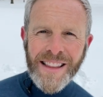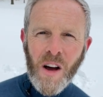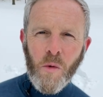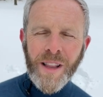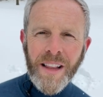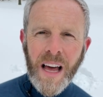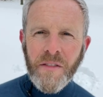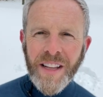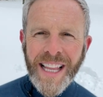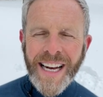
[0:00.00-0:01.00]
though, with a lot
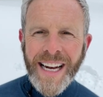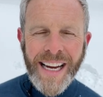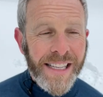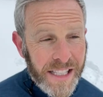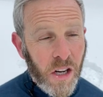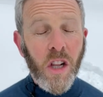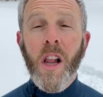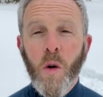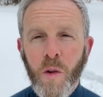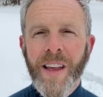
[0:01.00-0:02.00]
of validity is the
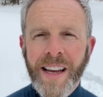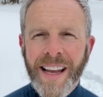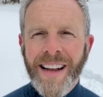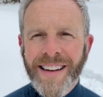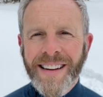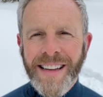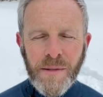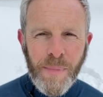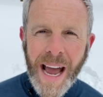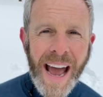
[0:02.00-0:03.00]
clothing in it
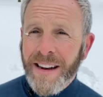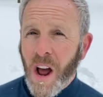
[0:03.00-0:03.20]
is bad.